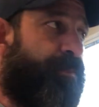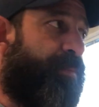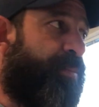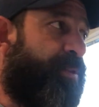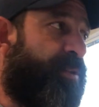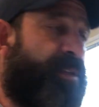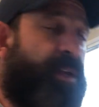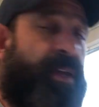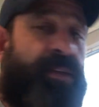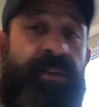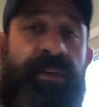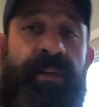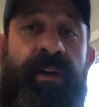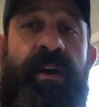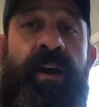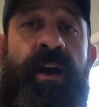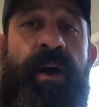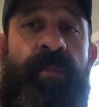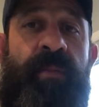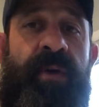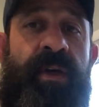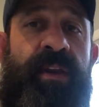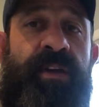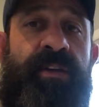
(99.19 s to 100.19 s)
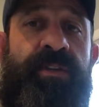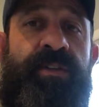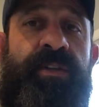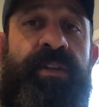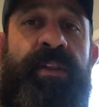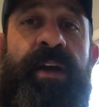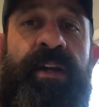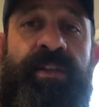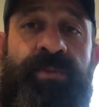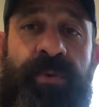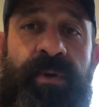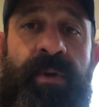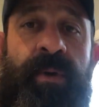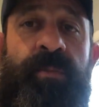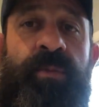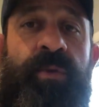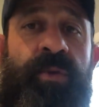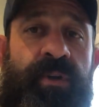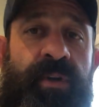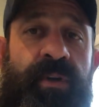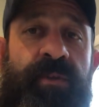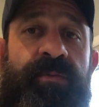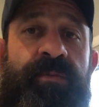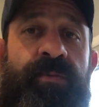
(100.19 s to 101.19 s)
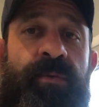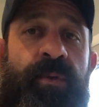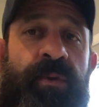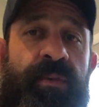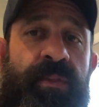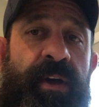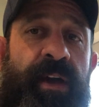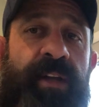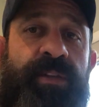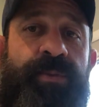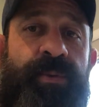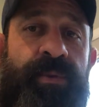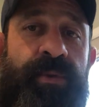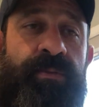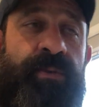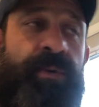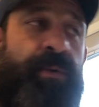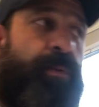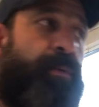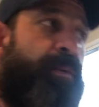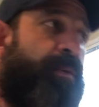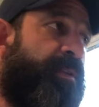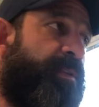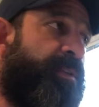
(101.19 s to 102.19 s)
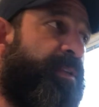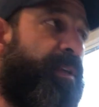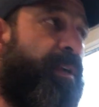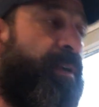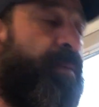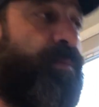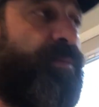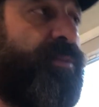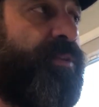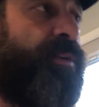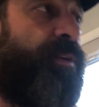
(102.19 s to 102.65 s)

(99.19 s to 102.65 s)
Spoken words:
presenting calm energy, that's what I'm looking for. That's when the rewards come.